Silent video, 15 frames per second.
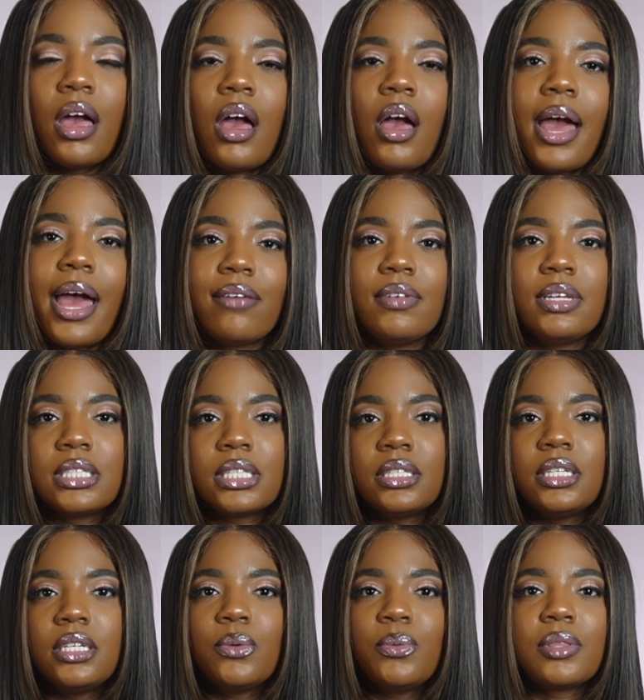Having to
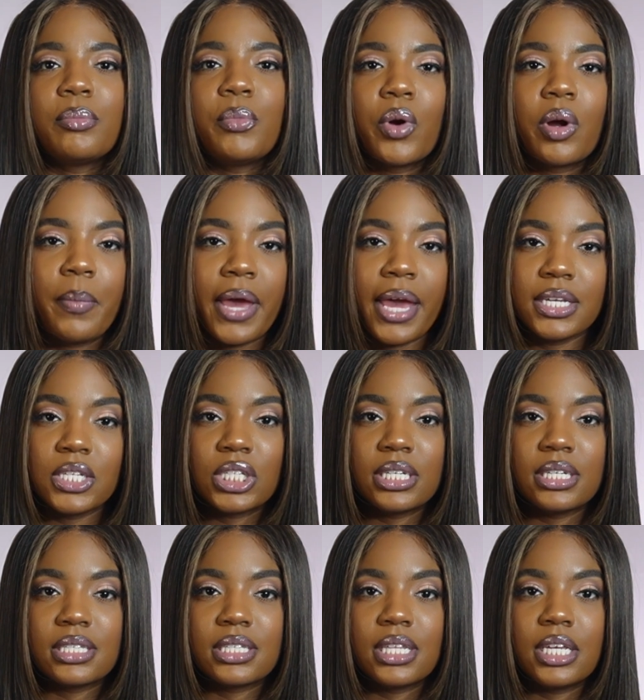deal with more
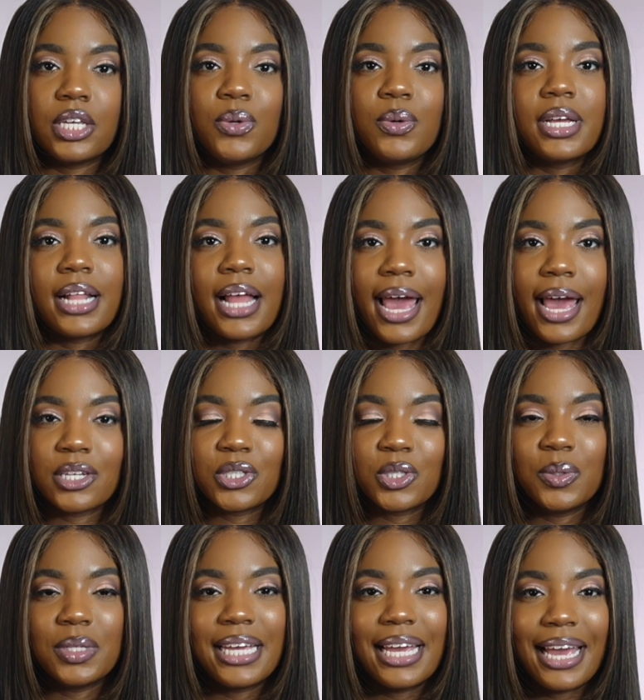patients than you can
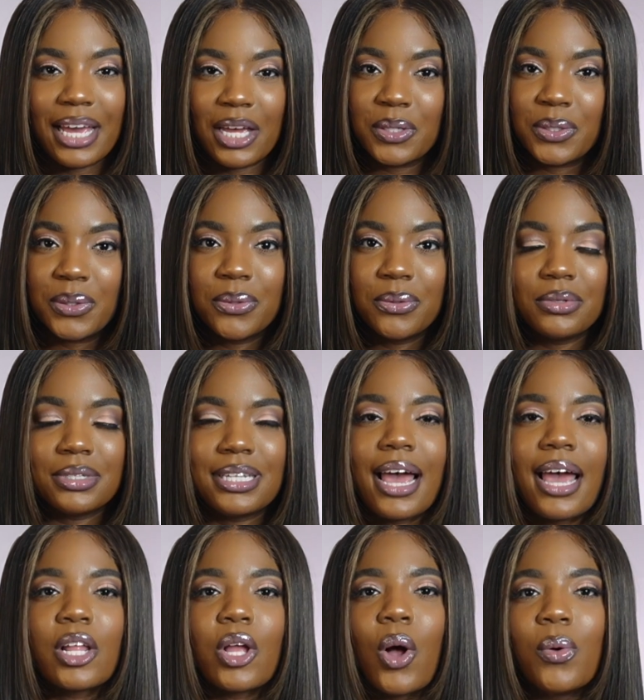actually handle
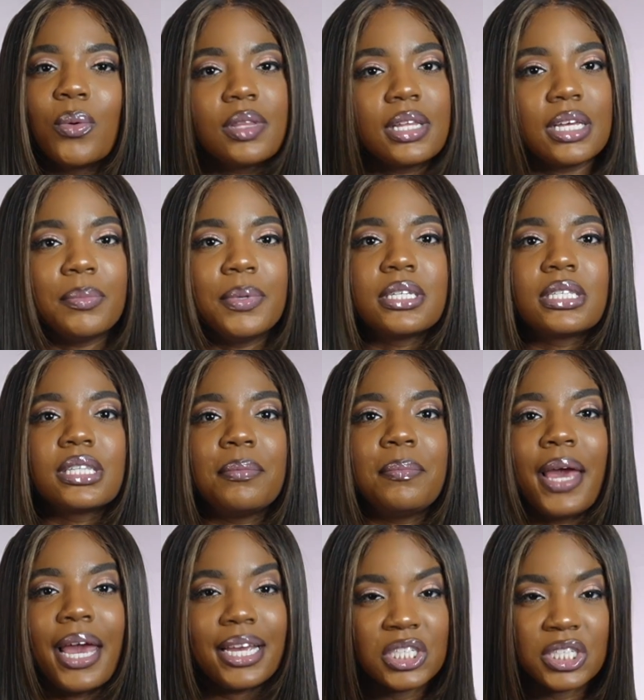not only puts the
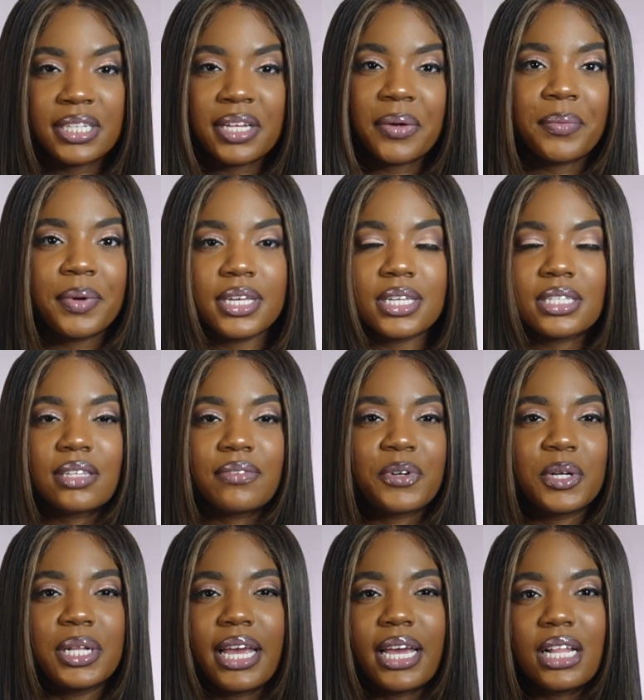patient at risk for
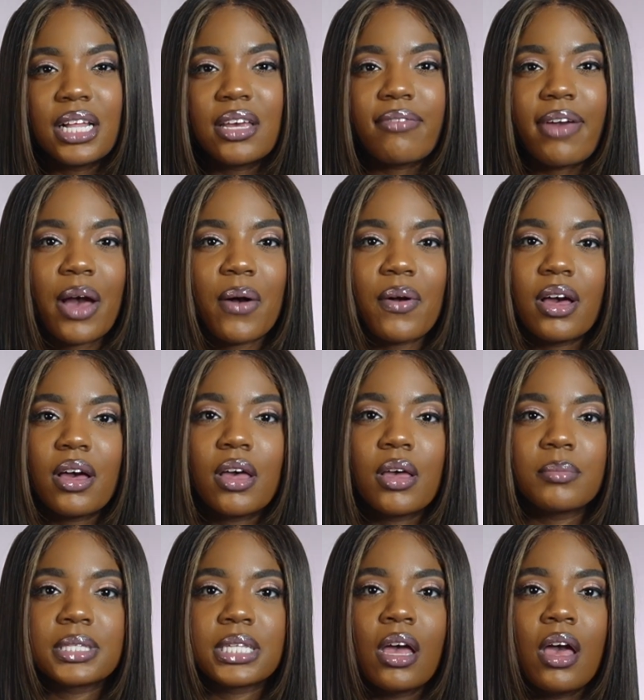negative
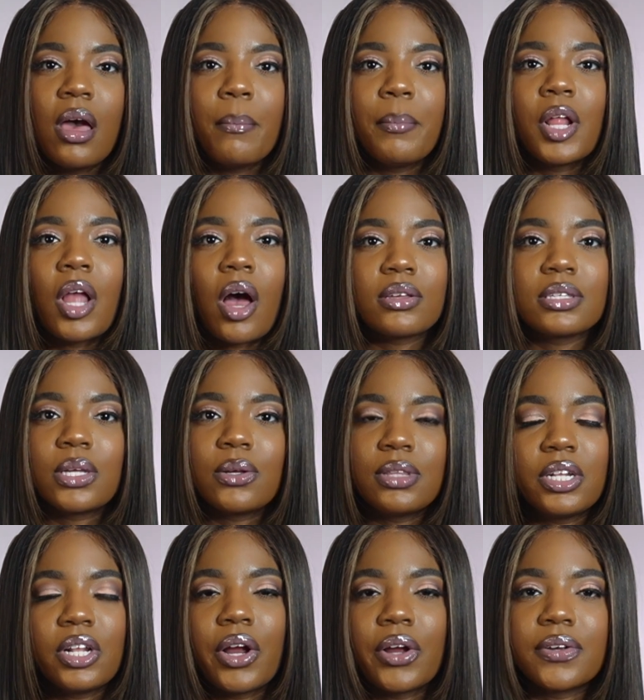outcomes, but also the
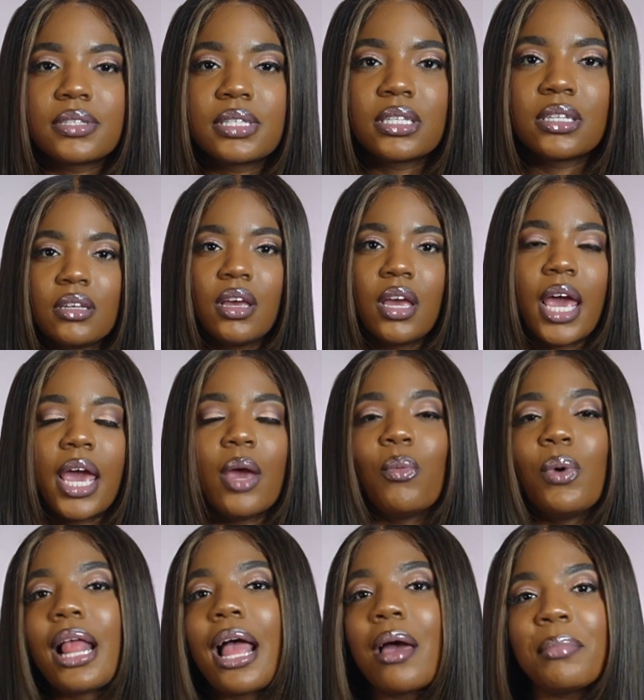nurse. And
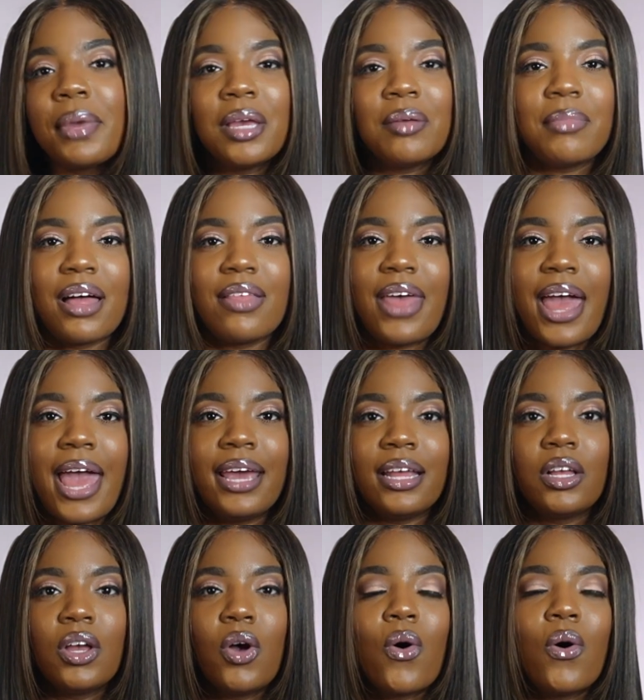what I mean by
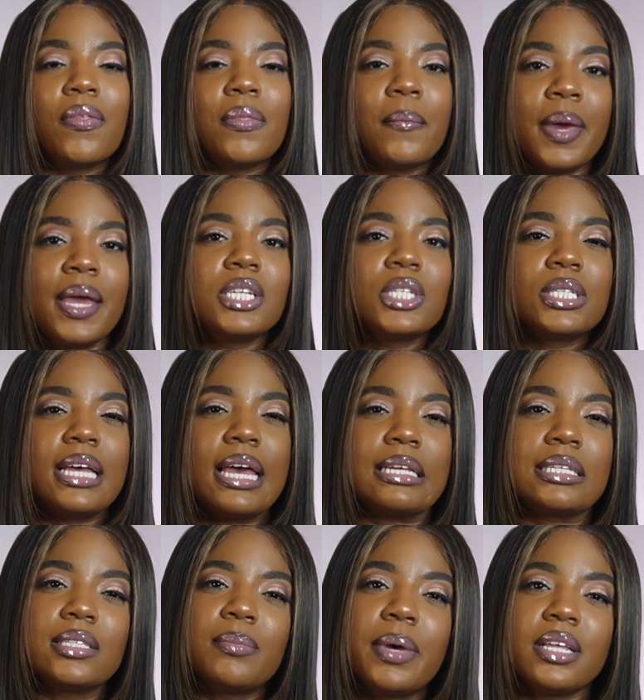that on the patient
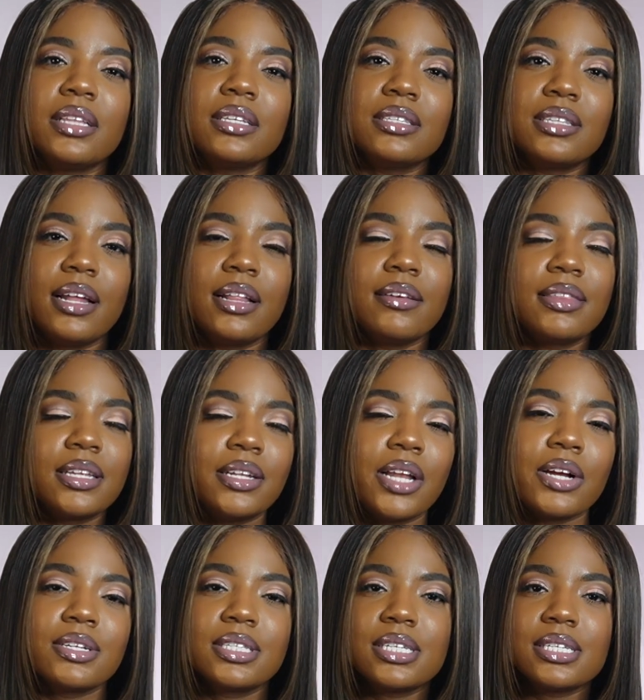aspect is that if the
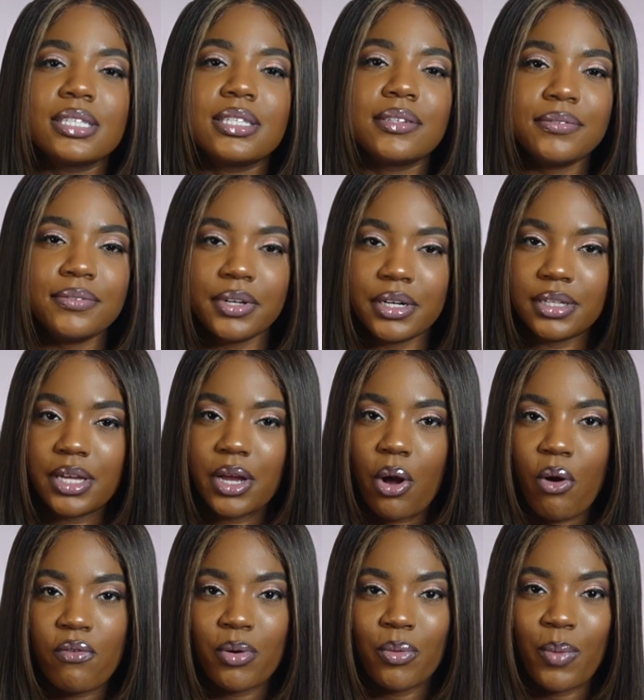nurse is severely
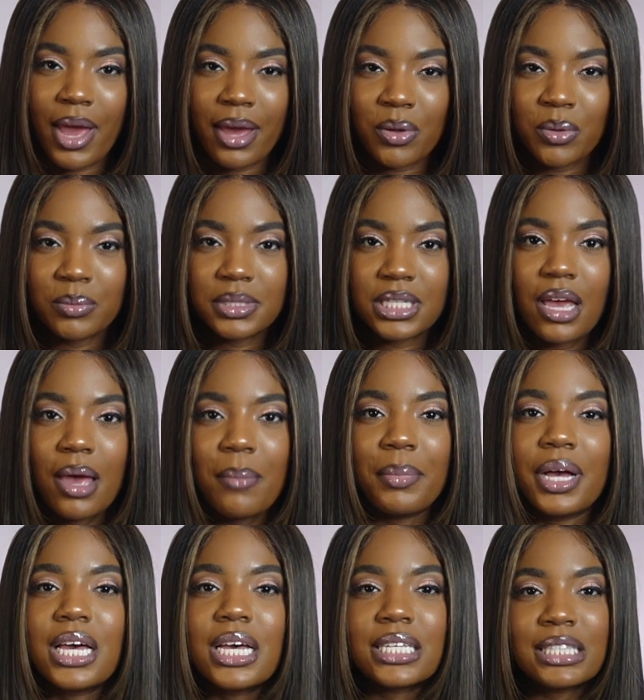overwhelmed
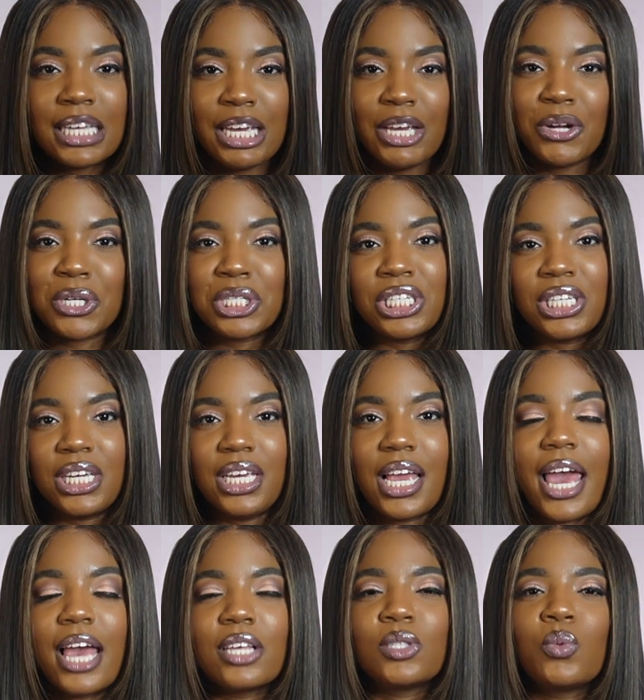because he or she
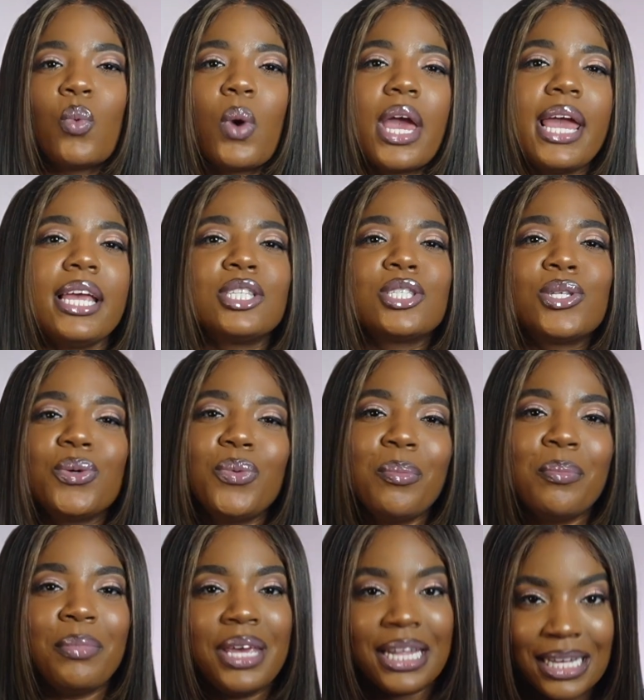has way too
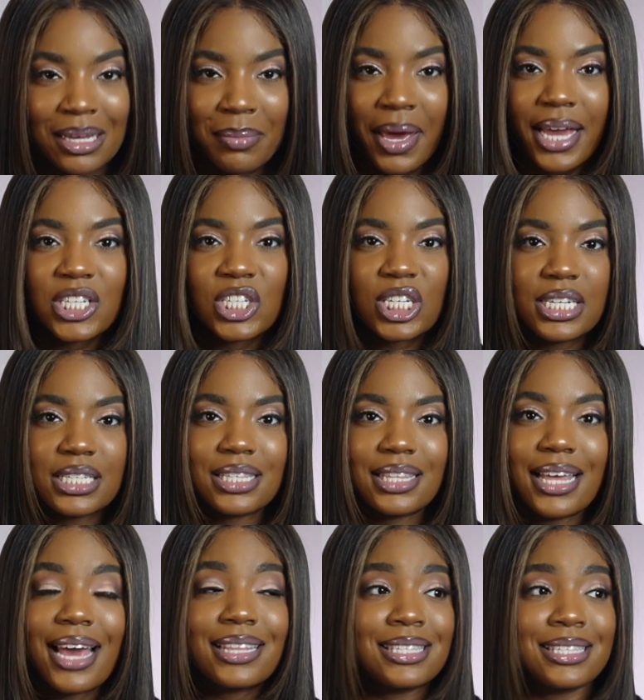many patients
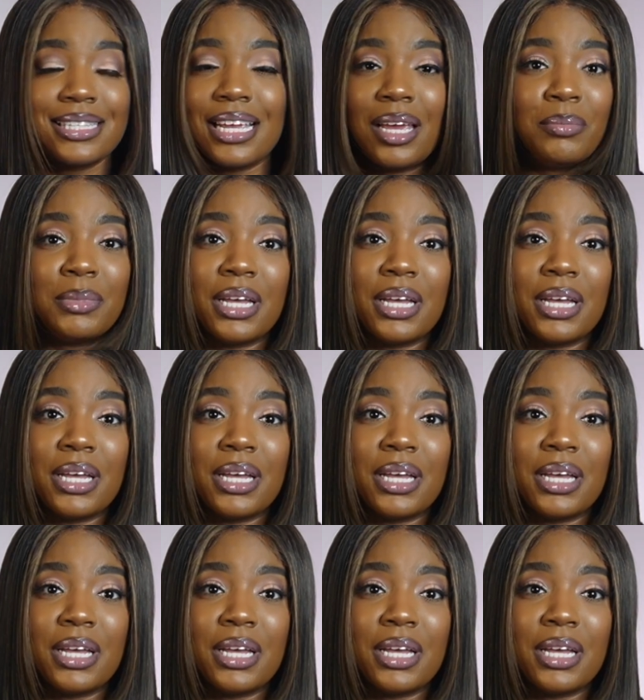that's deemed